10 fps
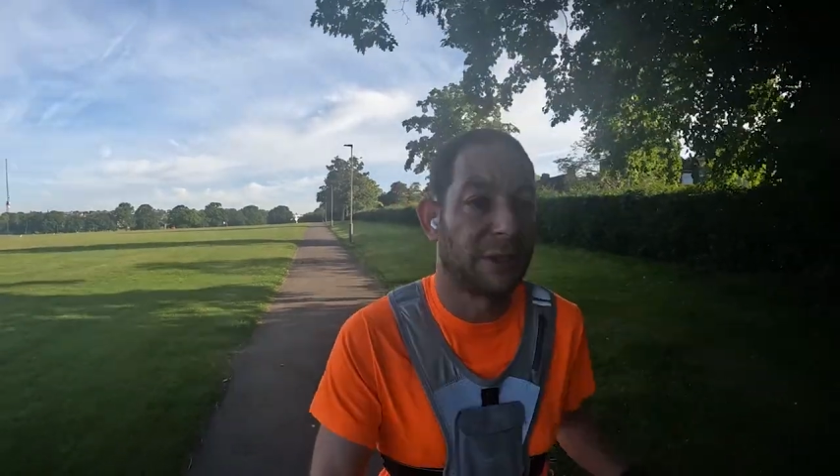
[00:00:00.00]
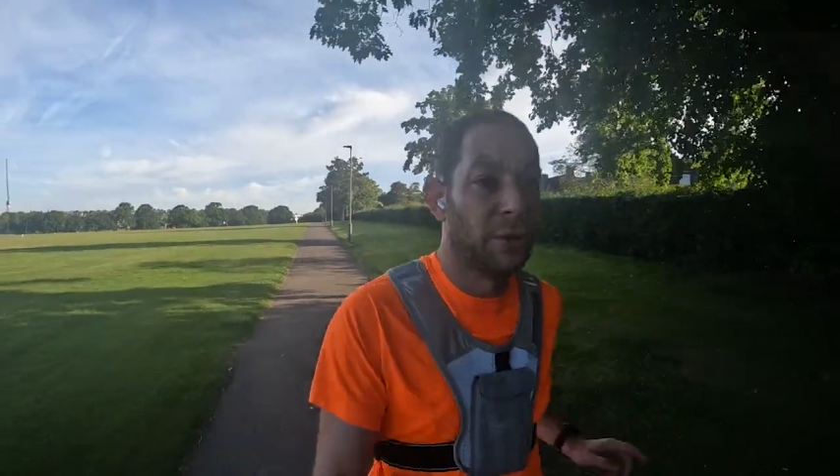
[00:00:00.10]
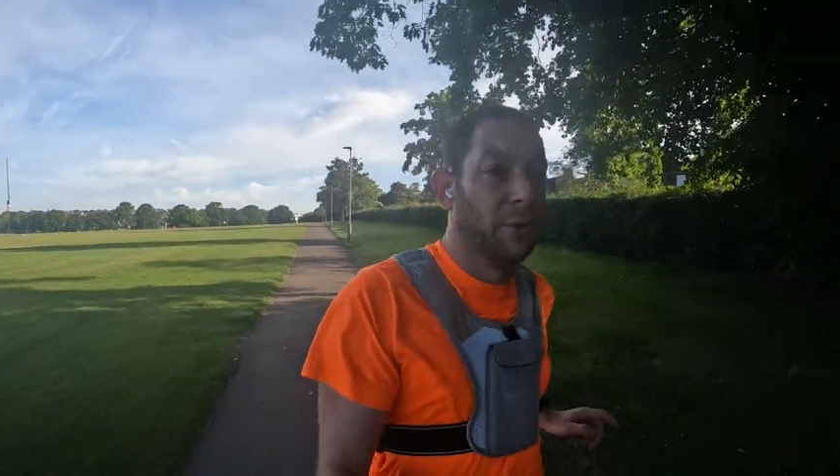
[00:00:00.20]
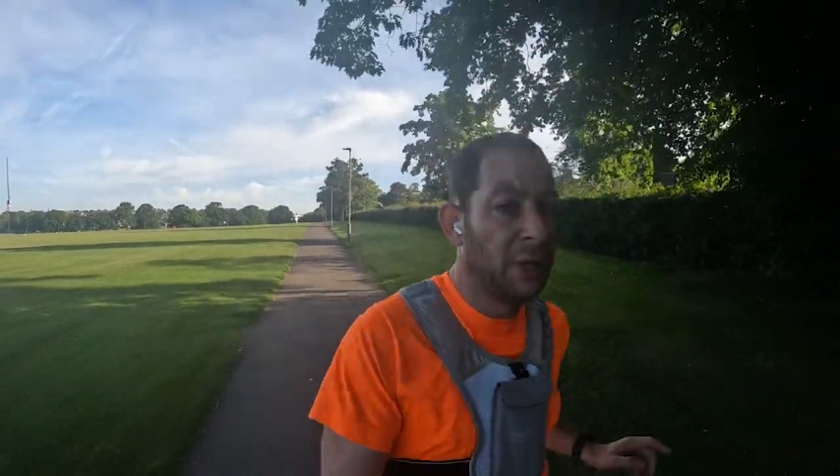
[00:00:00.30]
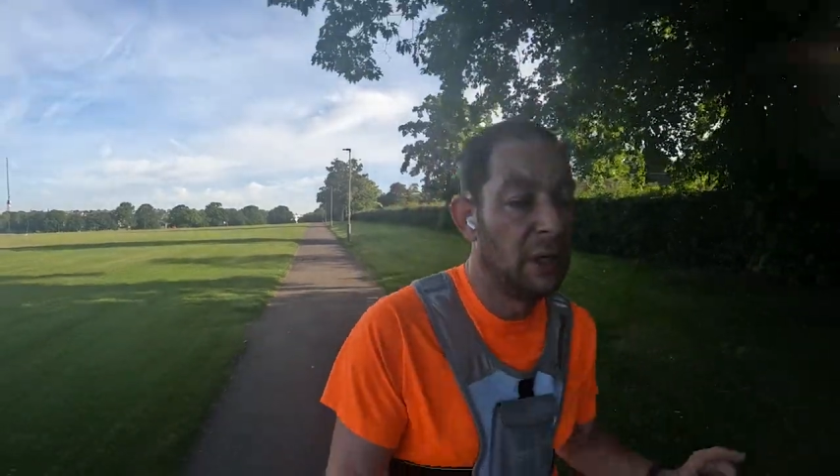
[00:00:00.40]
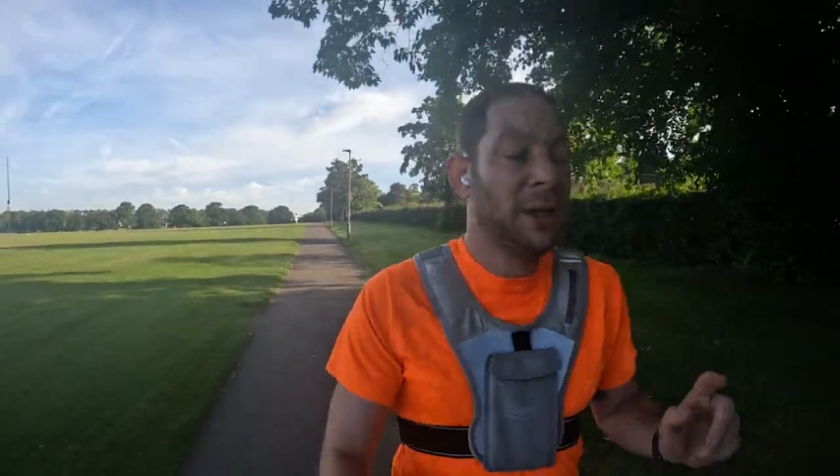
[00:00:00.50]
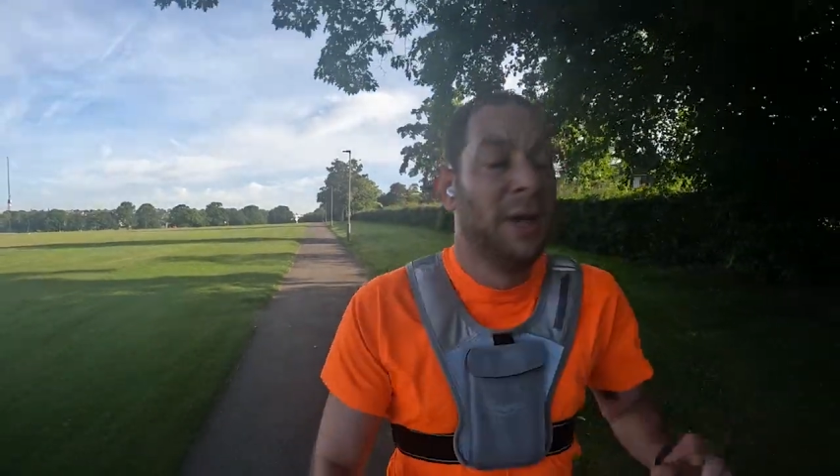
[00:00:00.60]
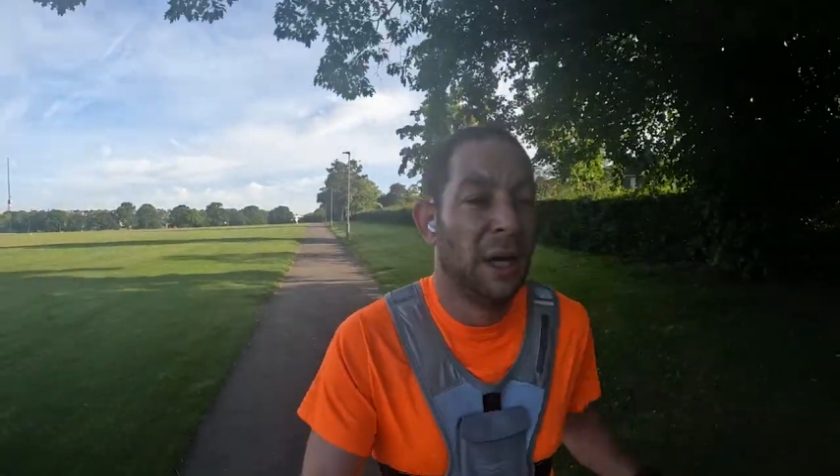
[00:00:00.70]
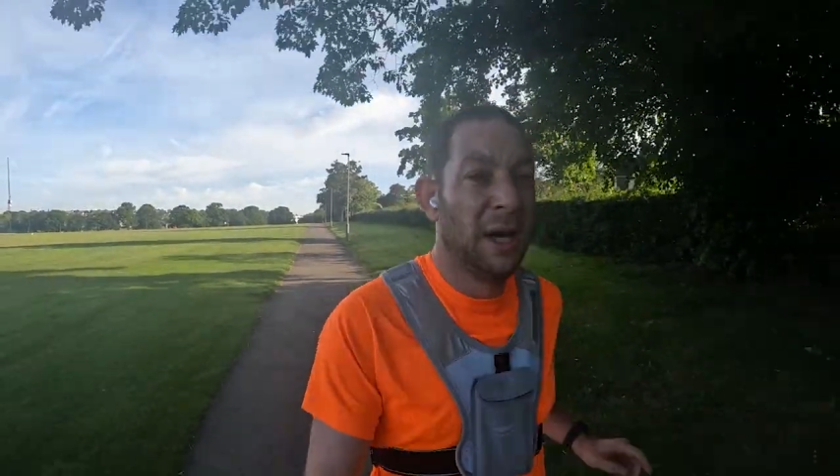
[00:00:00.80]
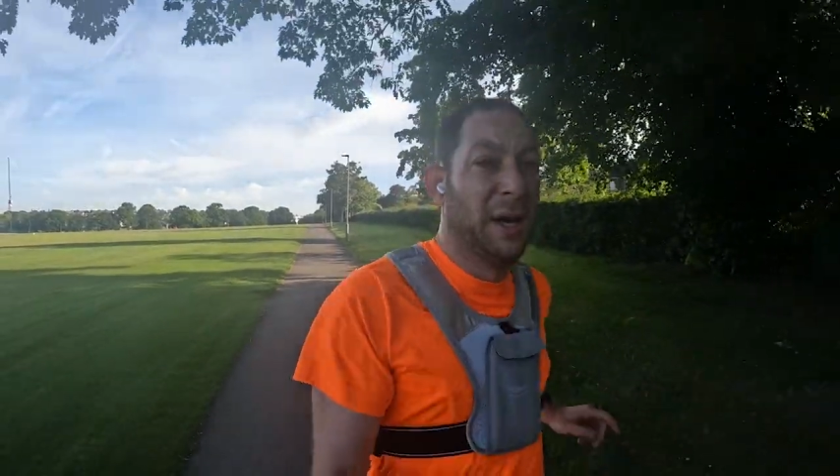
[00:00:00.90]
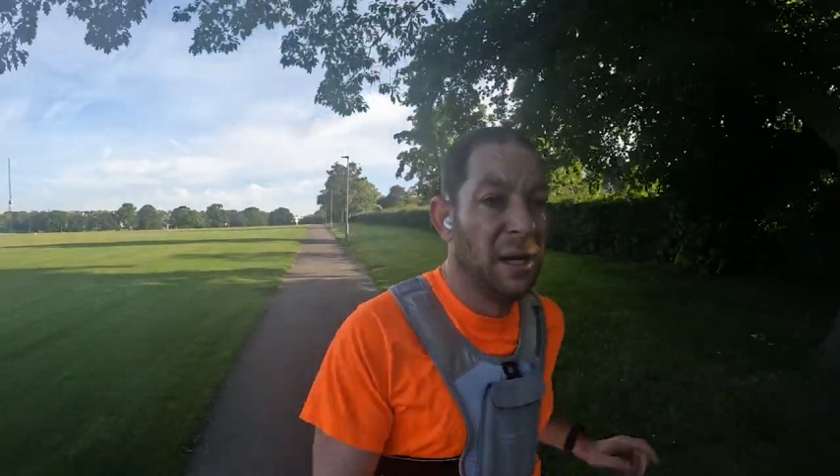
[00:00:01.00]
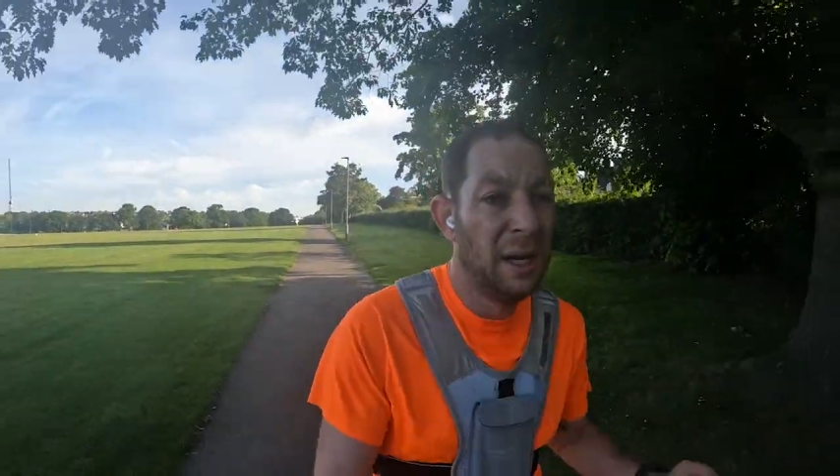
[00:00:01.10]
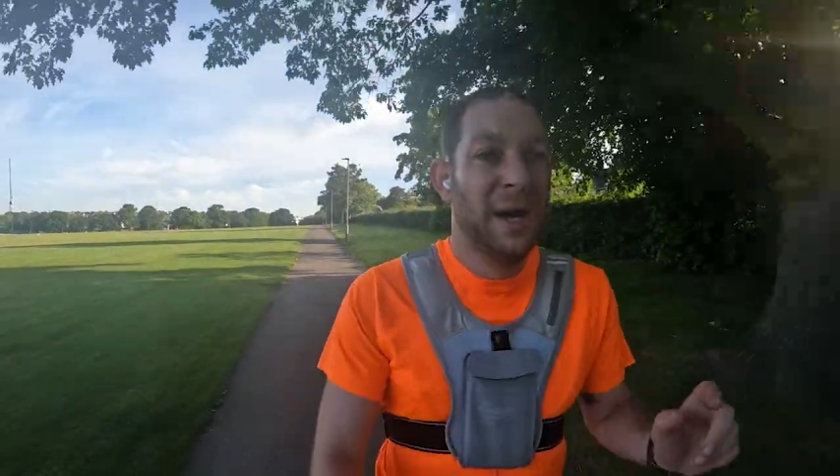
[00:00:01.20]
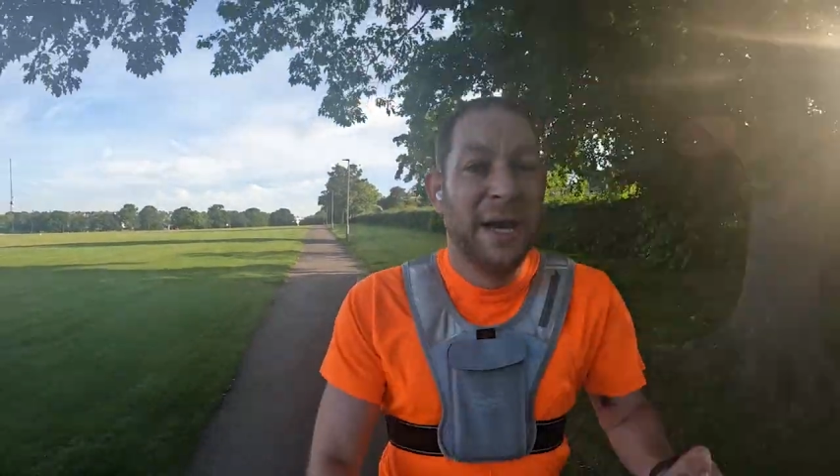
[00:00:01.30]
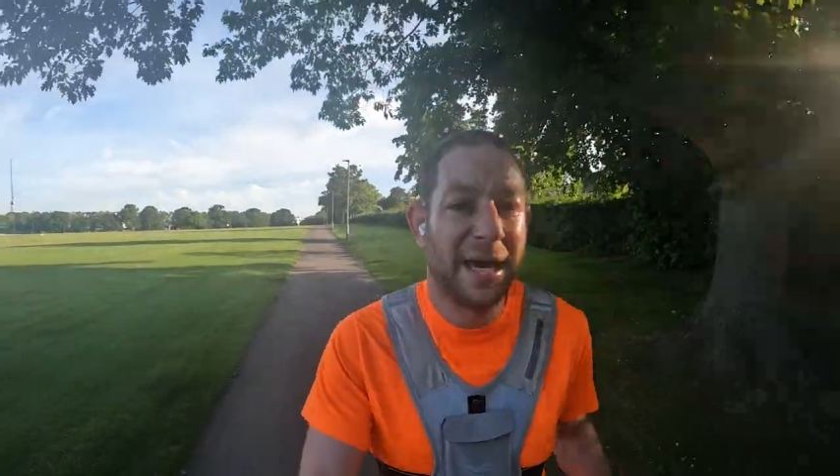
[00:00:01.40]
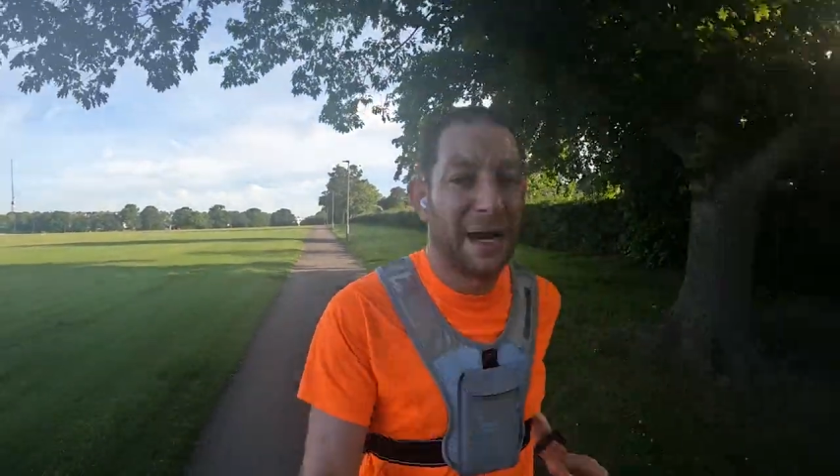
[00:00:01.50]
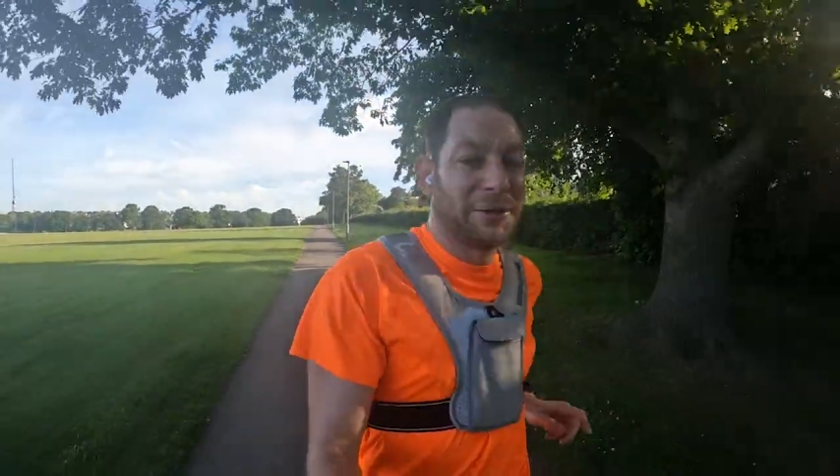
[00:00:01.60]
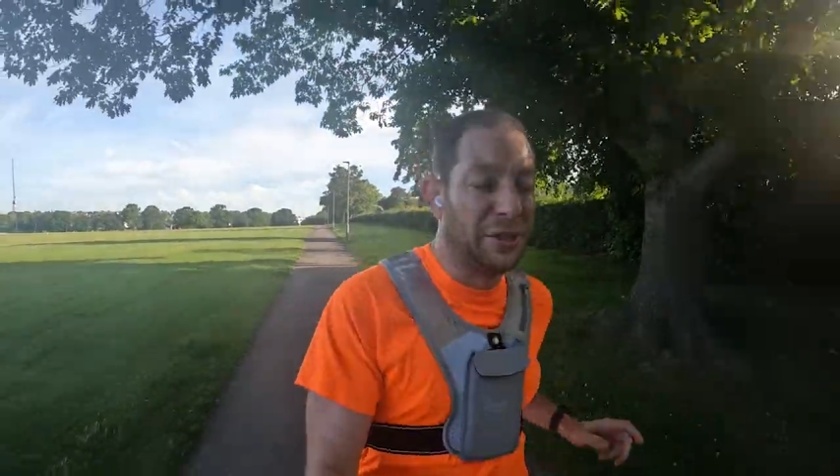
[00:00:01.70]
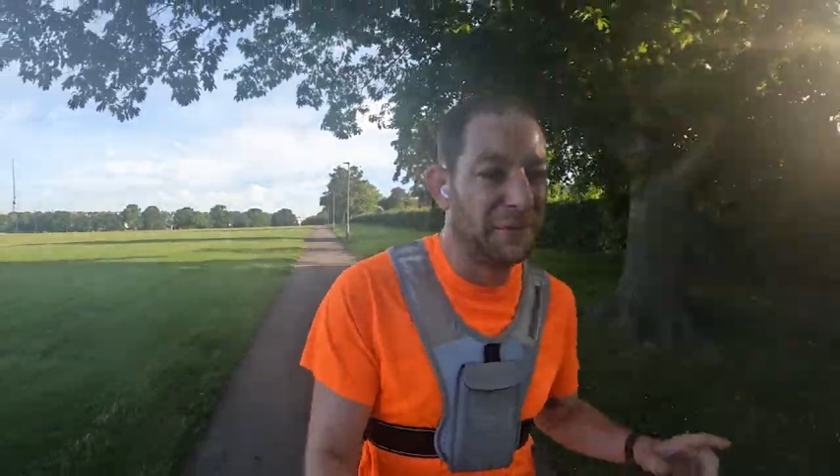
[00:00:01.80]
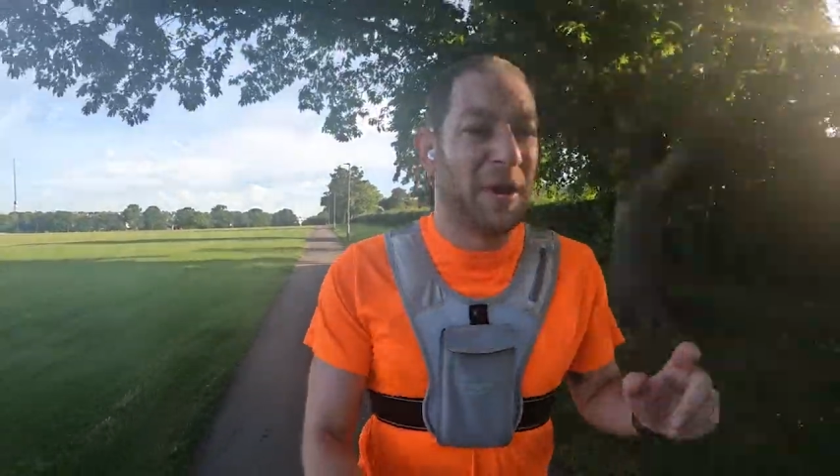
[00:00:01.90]
It's called
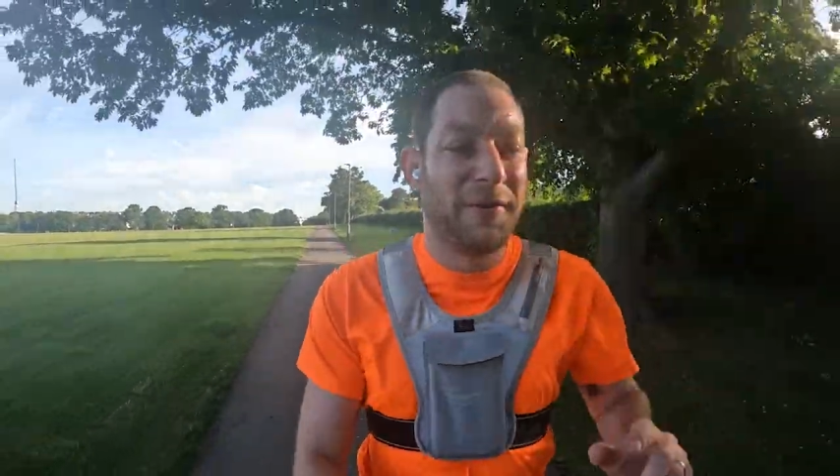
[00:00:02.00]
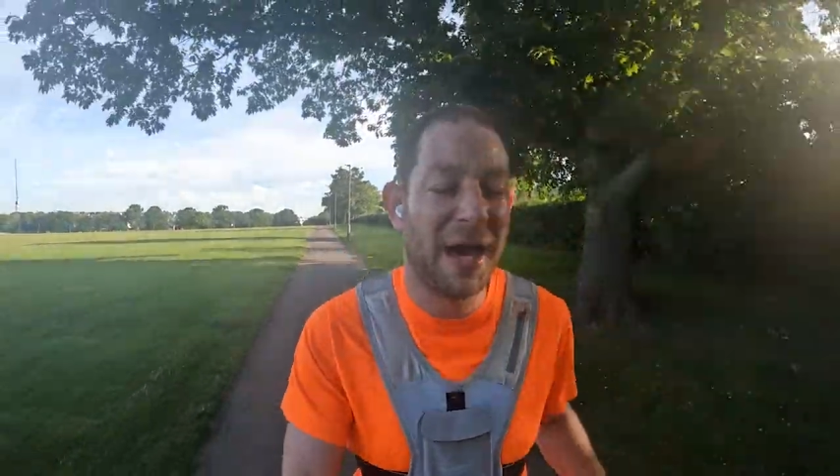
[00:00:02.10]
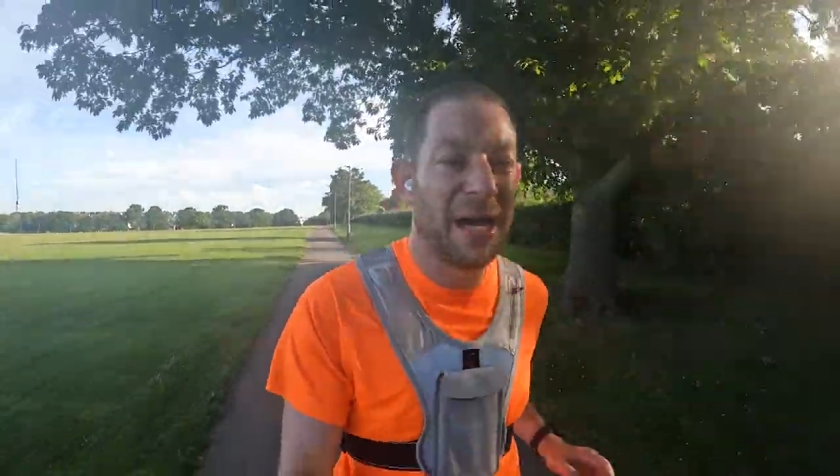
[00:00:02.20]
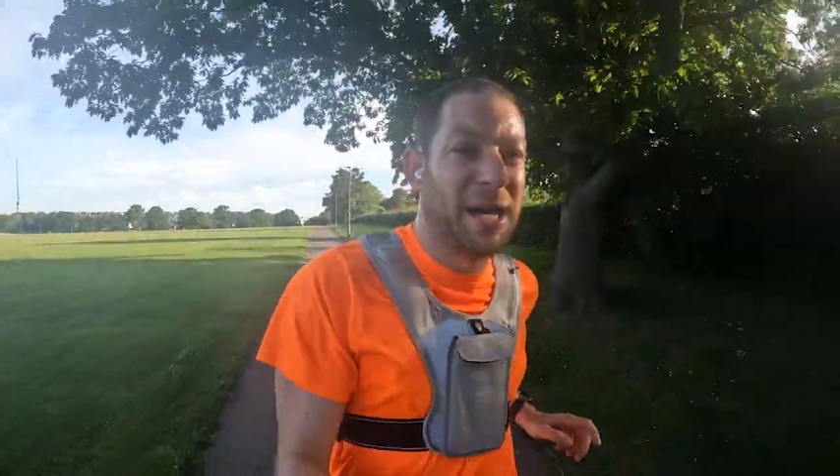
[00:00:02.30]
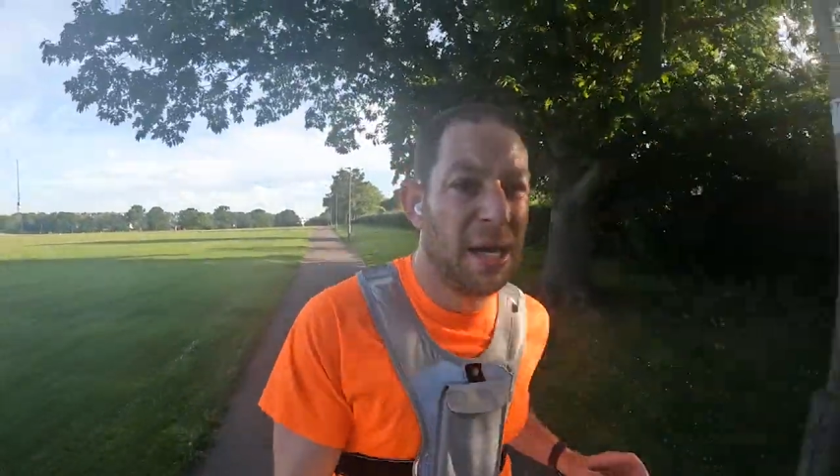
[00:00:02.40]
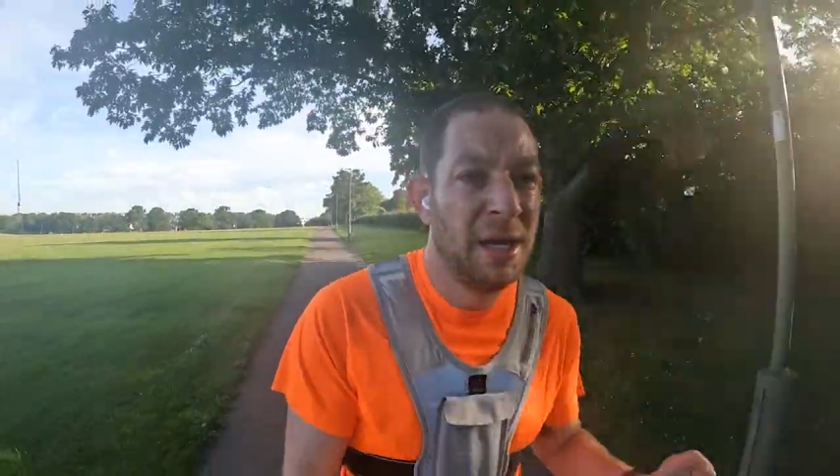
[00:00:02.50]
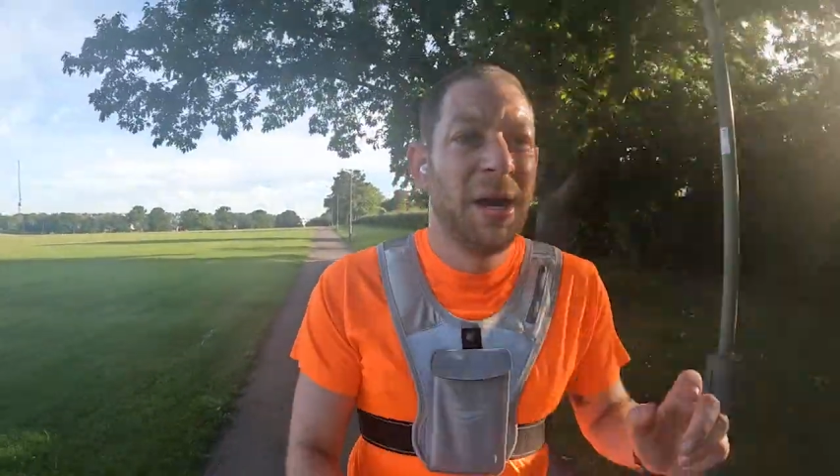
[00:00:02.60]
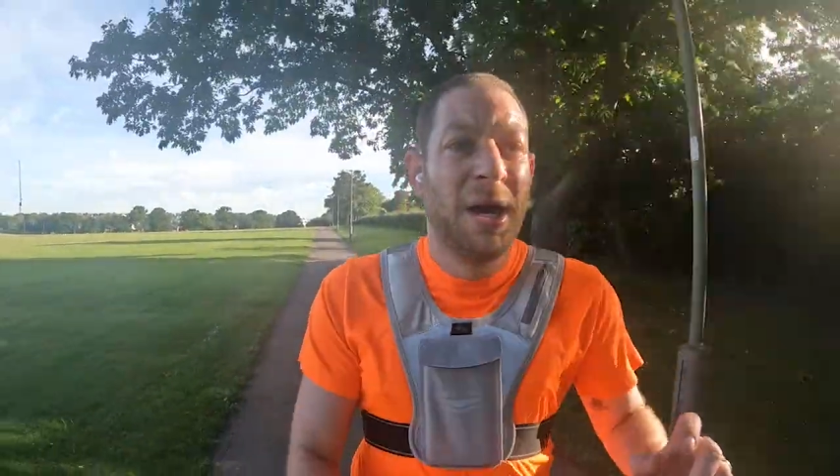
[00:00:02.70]
Couch to 5K